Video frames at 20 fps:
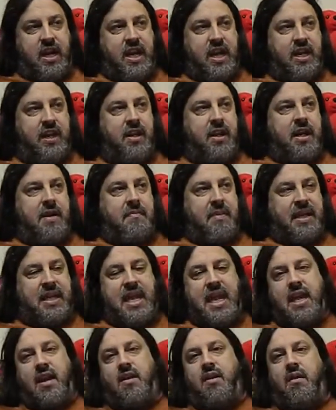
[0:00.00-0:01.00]
a
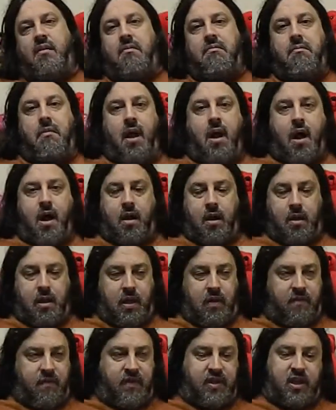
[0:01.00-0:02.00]
mechanical model
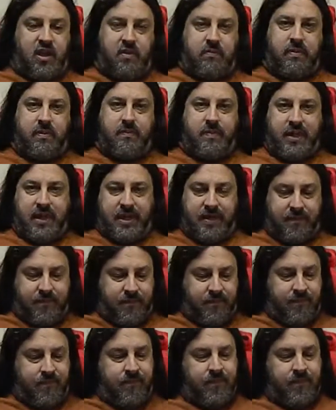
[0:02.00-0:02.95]
of the human being.